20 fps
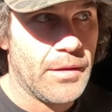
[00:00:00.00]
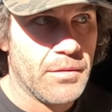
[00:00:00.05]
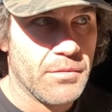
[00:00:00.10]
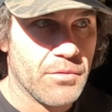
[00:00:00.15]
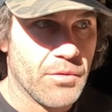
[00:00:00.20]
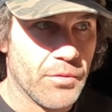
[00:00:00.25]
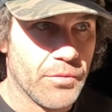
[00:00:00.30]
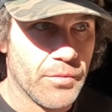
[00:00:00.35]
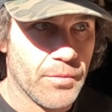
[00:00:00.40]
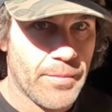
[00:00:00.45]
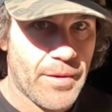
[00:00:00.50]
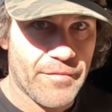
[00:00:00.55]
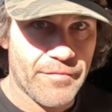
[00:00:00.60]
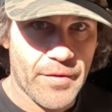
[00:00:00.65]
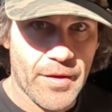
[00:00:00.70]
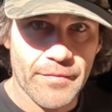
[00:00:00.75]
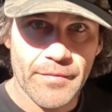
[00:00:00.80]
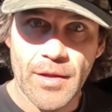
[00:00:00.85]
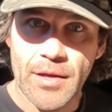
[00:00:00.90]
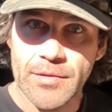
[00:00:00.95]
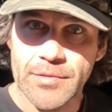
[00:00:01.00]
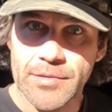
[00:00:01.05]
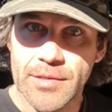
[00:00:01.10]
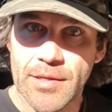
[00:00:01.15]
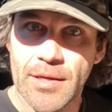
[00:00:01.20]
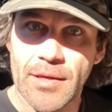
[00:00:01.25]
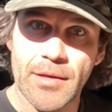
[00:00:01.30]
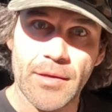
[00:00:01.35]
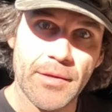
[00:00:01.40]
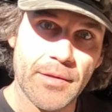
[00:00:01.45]
Go through about 5 gallons a
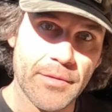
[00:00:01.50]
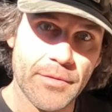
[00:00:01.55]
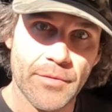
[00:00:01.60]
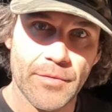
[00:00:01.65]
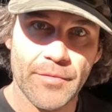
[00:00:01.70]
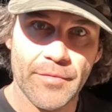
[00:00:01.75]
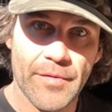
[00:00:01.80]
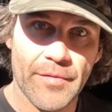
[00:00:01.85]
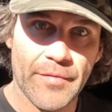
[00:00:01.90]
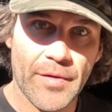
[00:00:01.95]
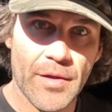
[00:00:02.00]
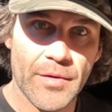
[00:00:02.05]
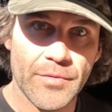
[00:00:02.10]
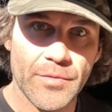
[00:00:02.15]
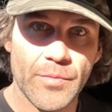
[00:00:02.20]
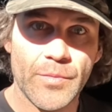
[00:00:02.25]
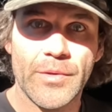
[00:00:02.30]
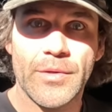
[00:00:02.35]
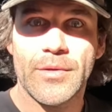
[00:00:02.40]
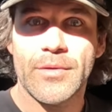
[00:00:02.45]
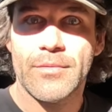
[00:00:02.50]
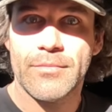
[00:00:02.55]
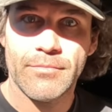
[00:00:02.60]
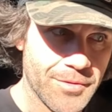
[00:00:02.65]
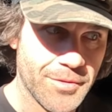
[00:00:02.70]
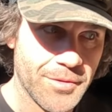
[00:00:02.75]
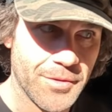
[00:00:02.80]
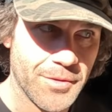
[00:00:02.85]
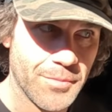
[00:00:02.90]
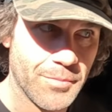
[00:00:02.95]
day, 35 gallons a week,
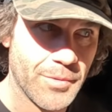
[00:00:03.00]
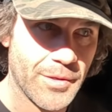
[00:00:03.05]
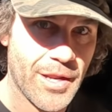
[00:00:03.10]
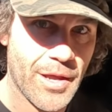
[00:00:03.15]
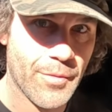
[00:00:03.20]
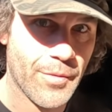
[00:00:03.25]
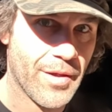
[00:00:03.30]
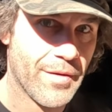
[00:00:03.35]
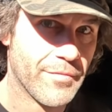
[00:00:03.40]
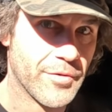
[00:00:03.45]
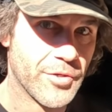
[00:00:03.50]
but now we have a